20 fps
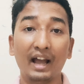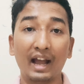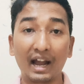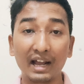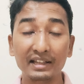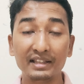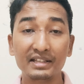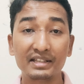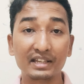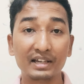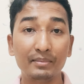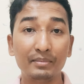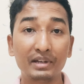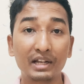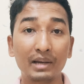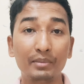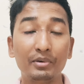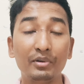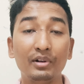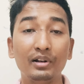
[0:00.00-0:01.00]
At the same
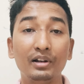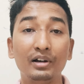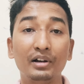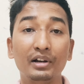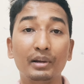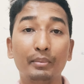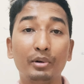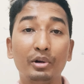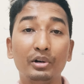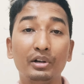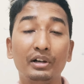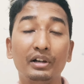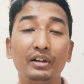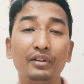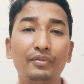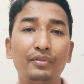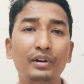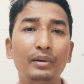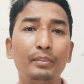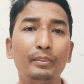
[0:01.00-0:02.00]
time, you will learn about the
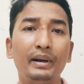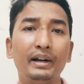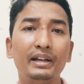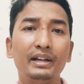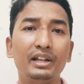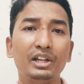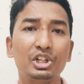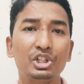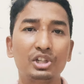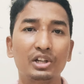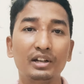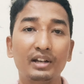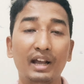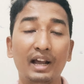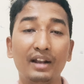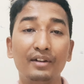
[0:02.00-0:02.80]
different meditation